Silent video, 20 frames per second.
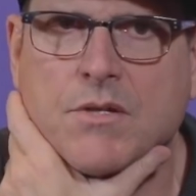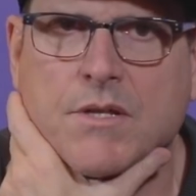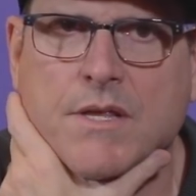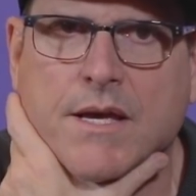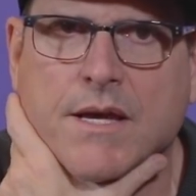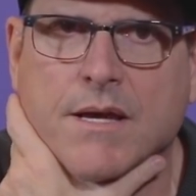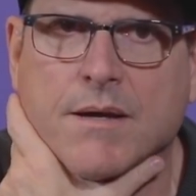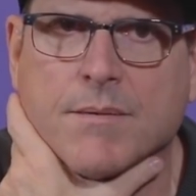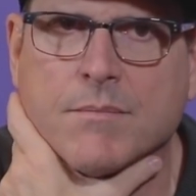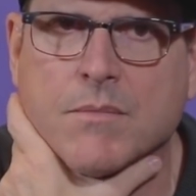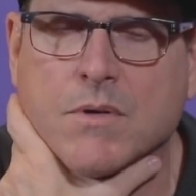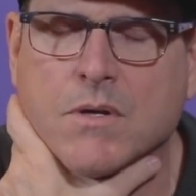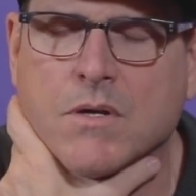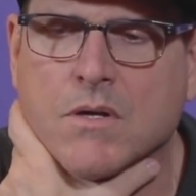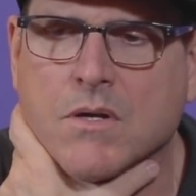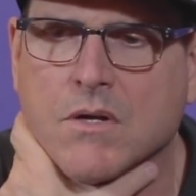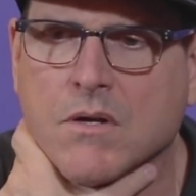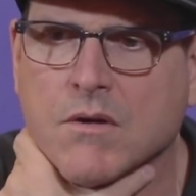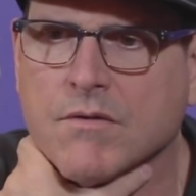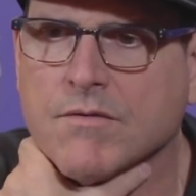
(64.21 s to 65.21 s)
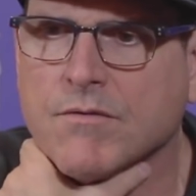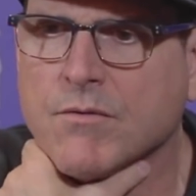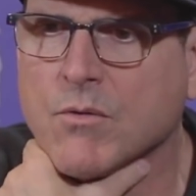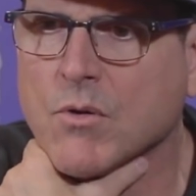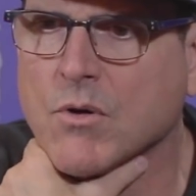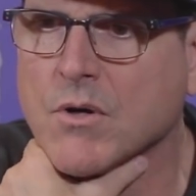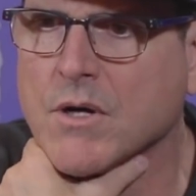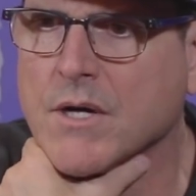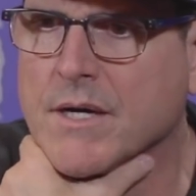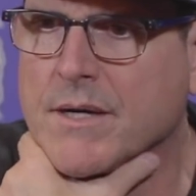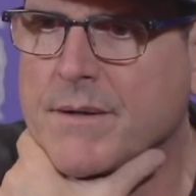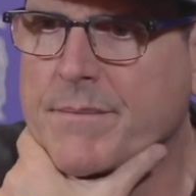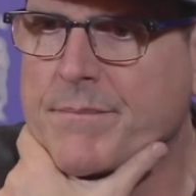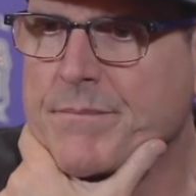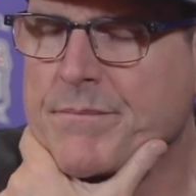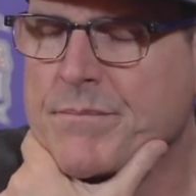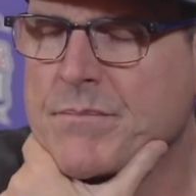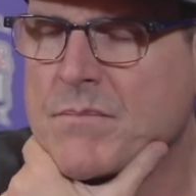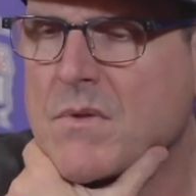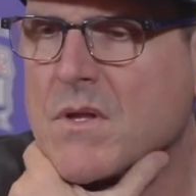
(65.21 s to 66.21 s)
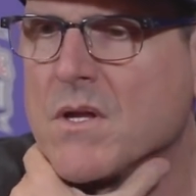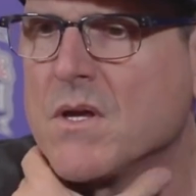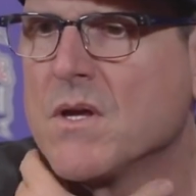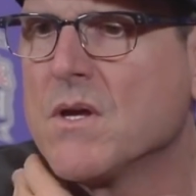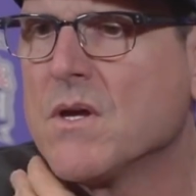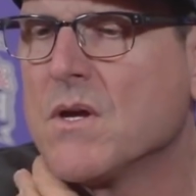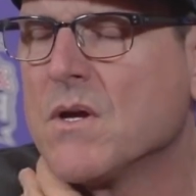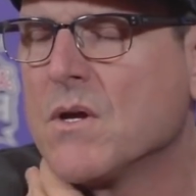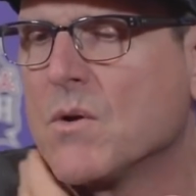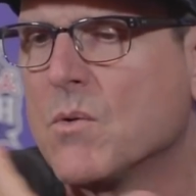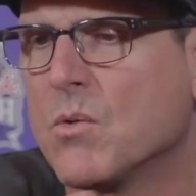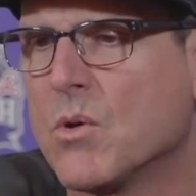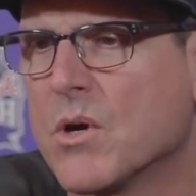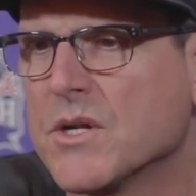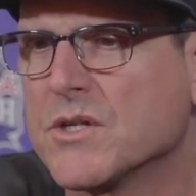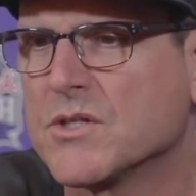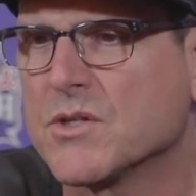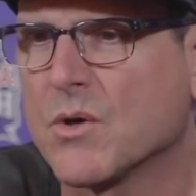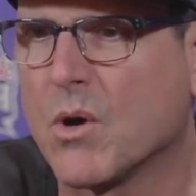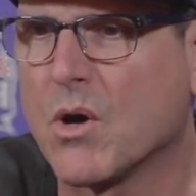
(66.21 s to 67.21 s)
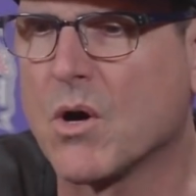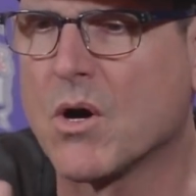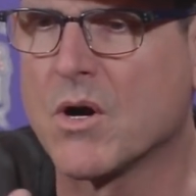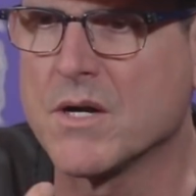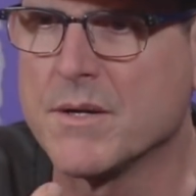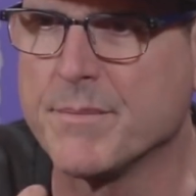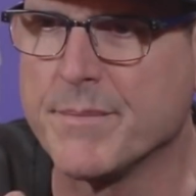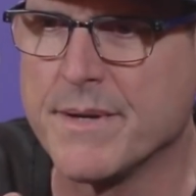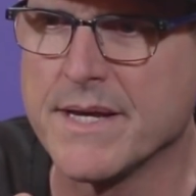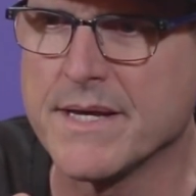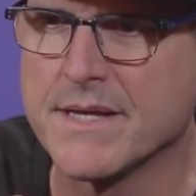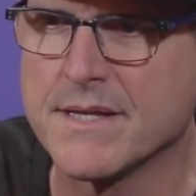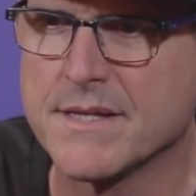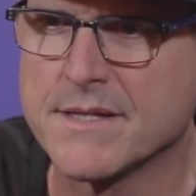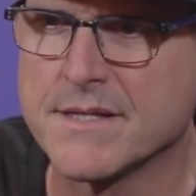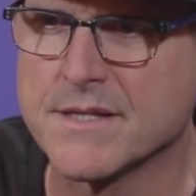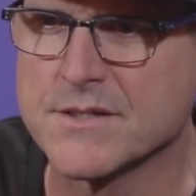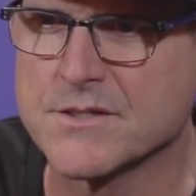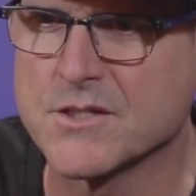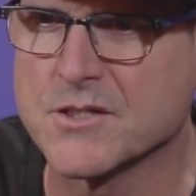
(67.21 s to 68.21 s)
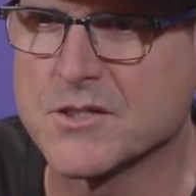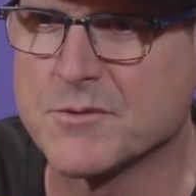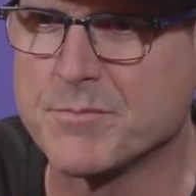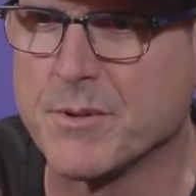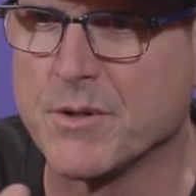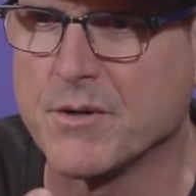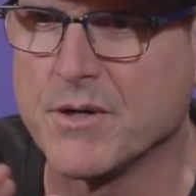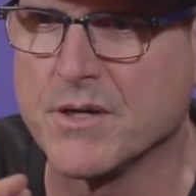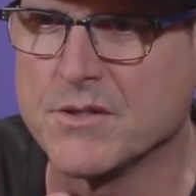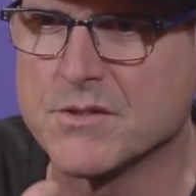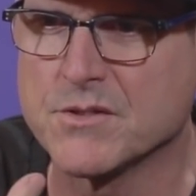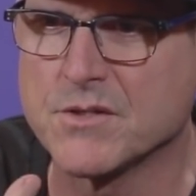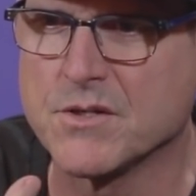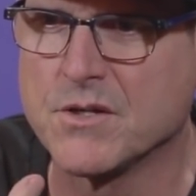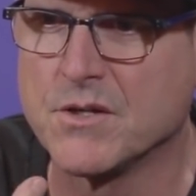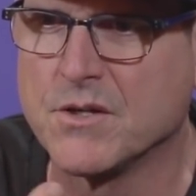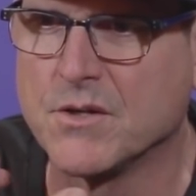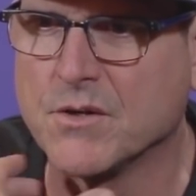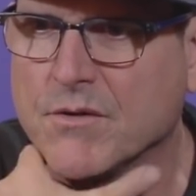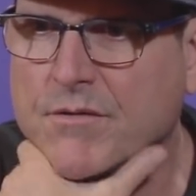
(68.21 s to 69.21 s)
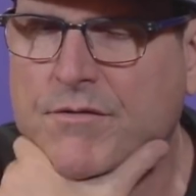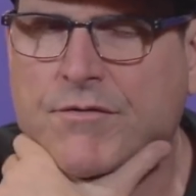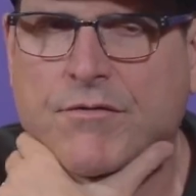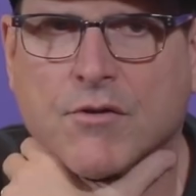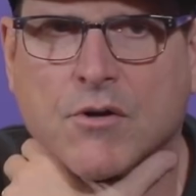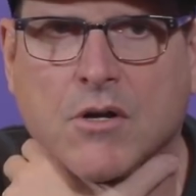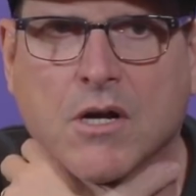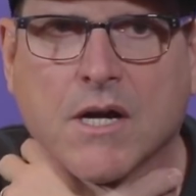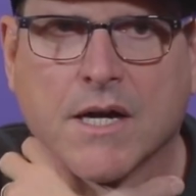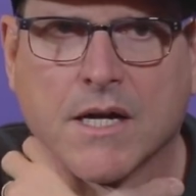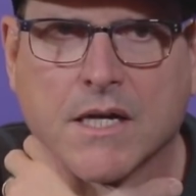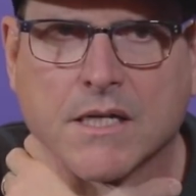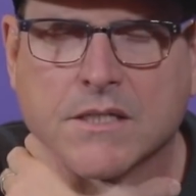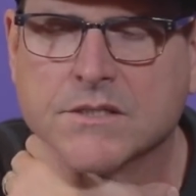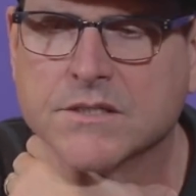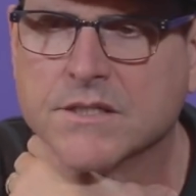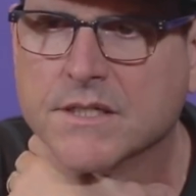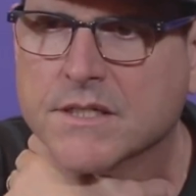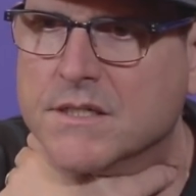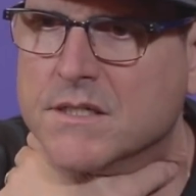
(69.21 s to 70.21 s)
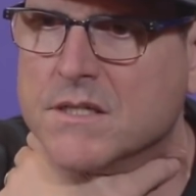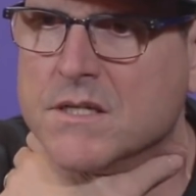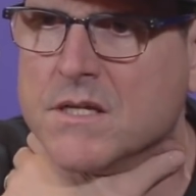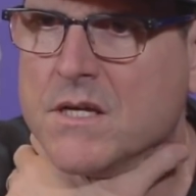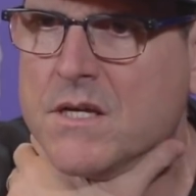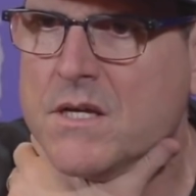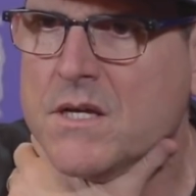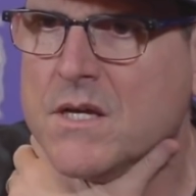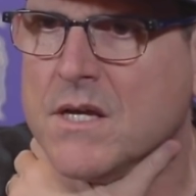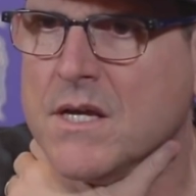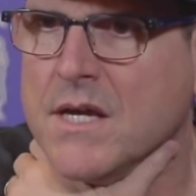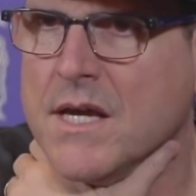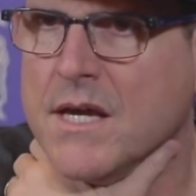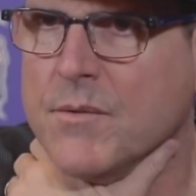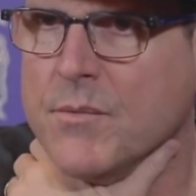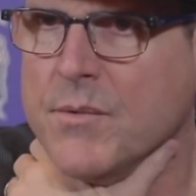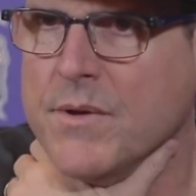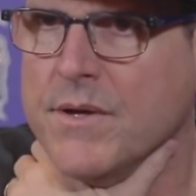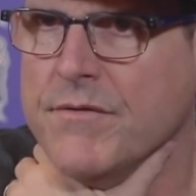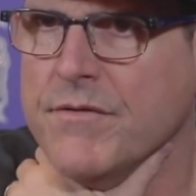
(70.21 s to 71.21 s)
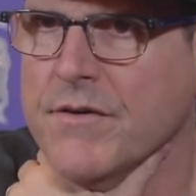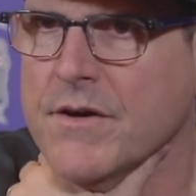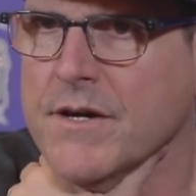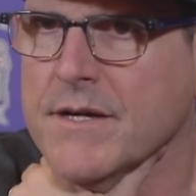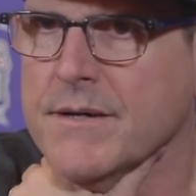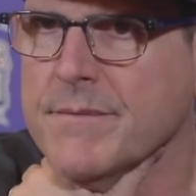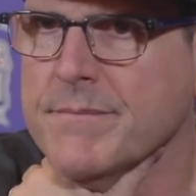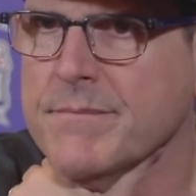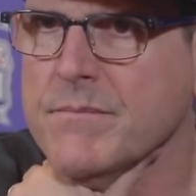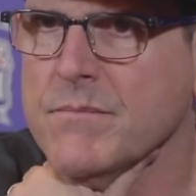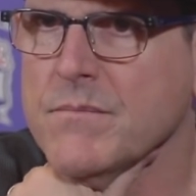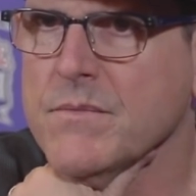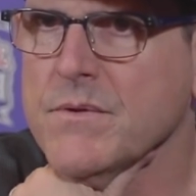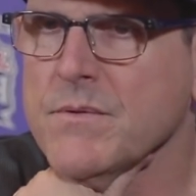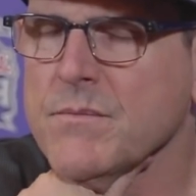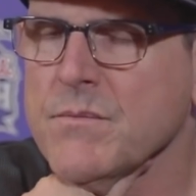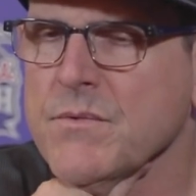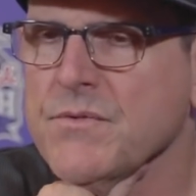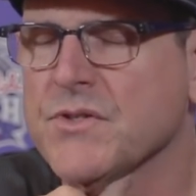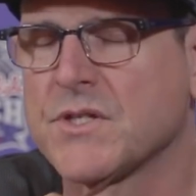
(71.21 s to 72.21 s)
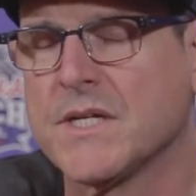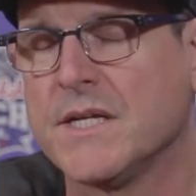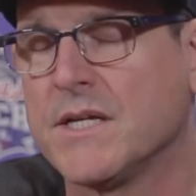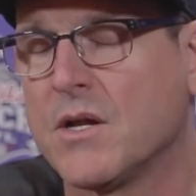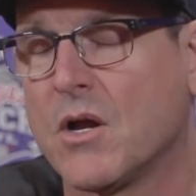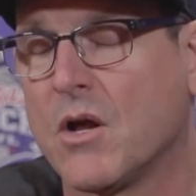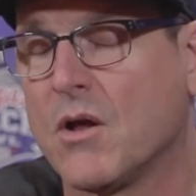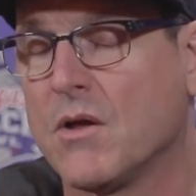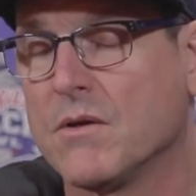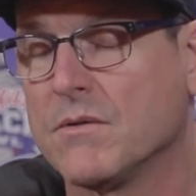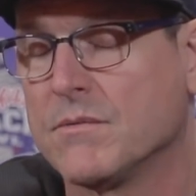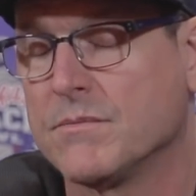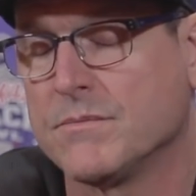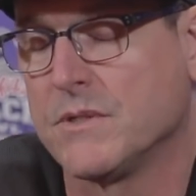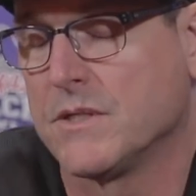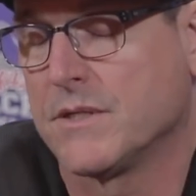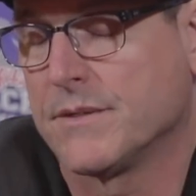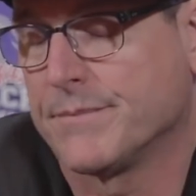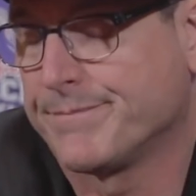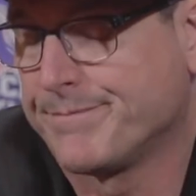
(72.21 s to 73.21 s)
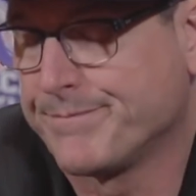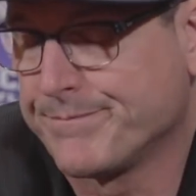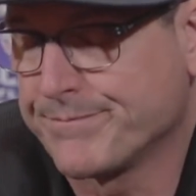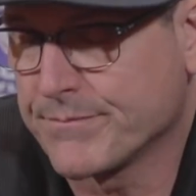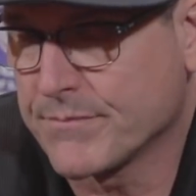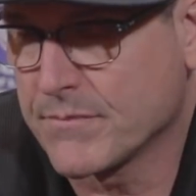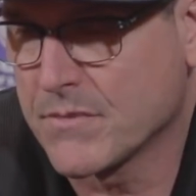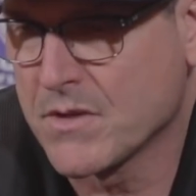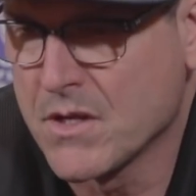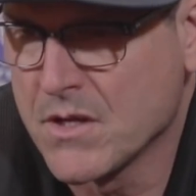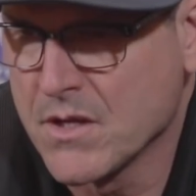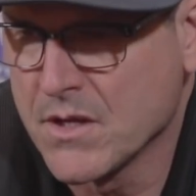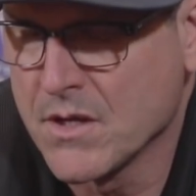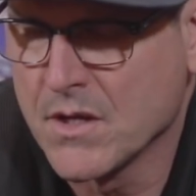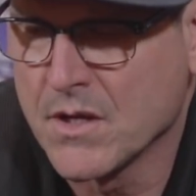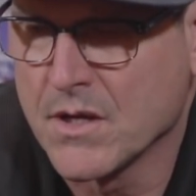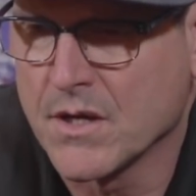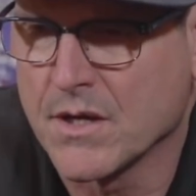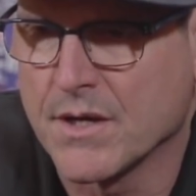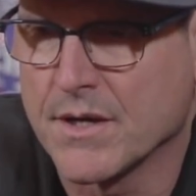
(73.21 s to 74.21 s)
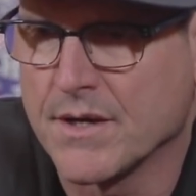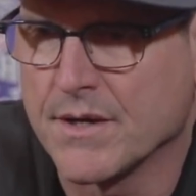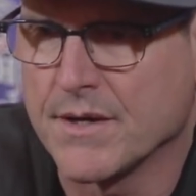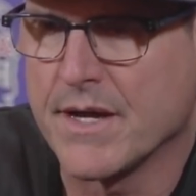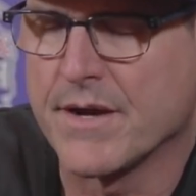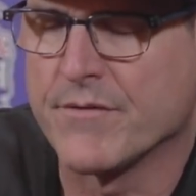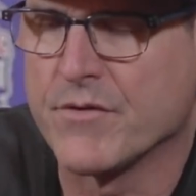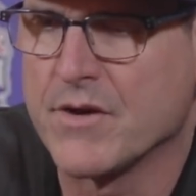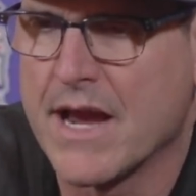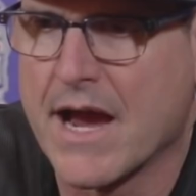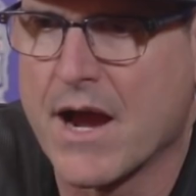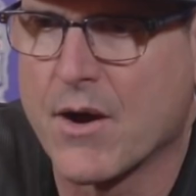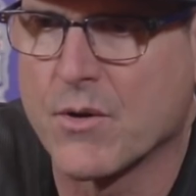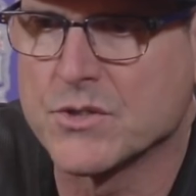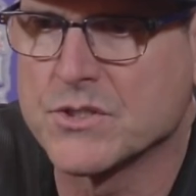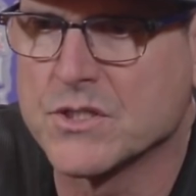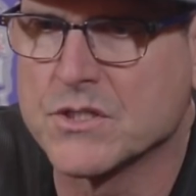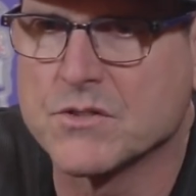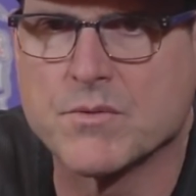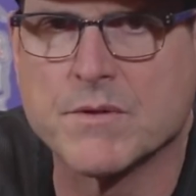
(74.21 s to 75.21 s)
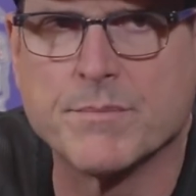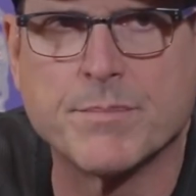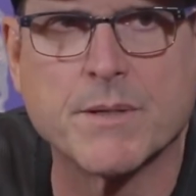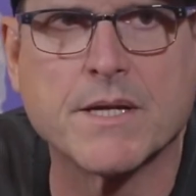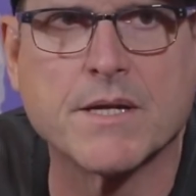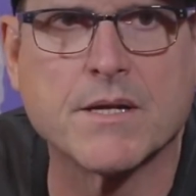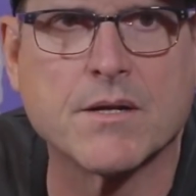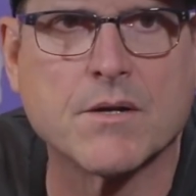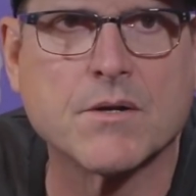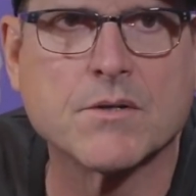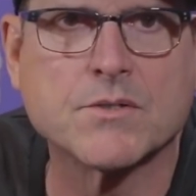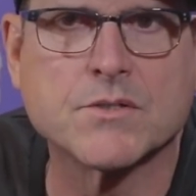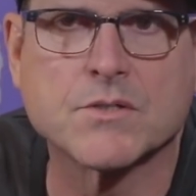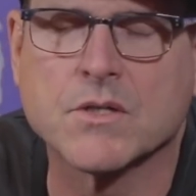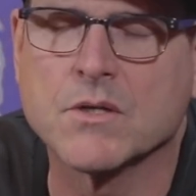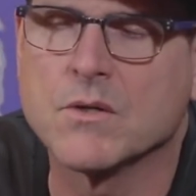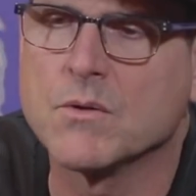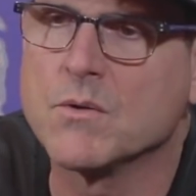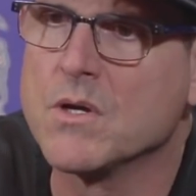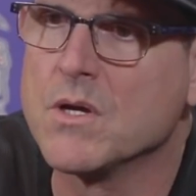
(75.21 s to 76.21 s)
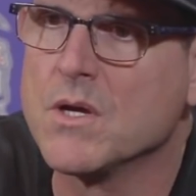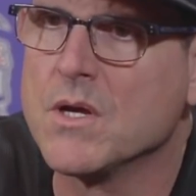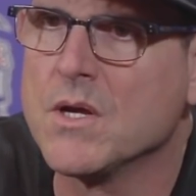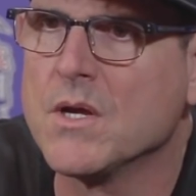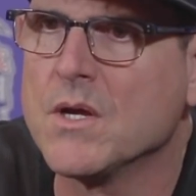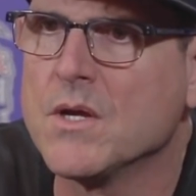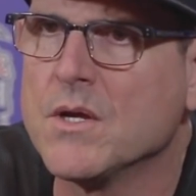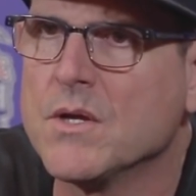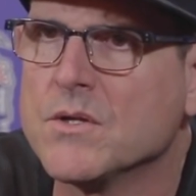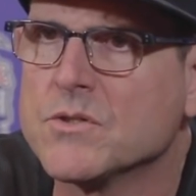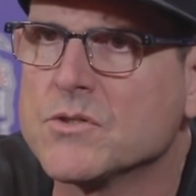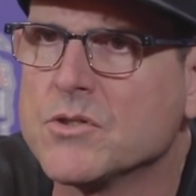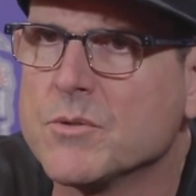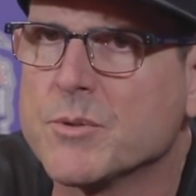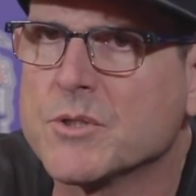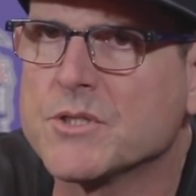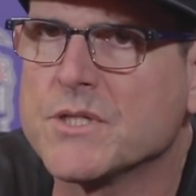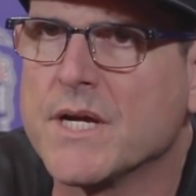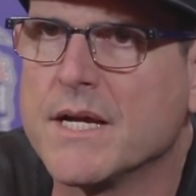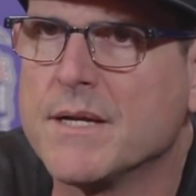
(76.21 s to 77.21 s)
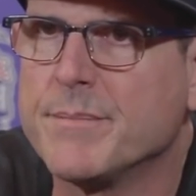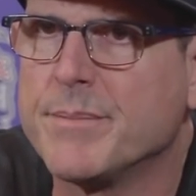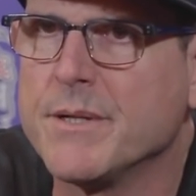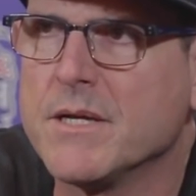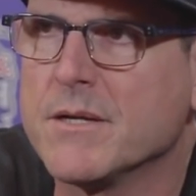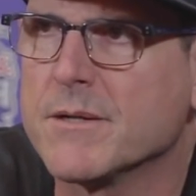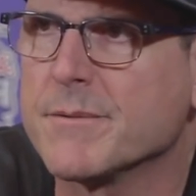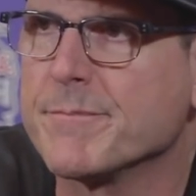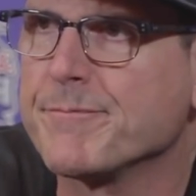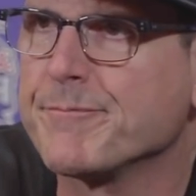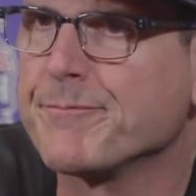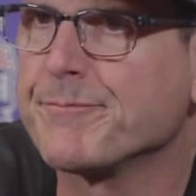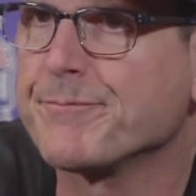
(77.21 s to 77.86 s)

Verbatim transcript: to them for um, working so hard to make this experience good for us and and we've uh, we've seen it all you know uh, every hour since we've been here so super excited to be here.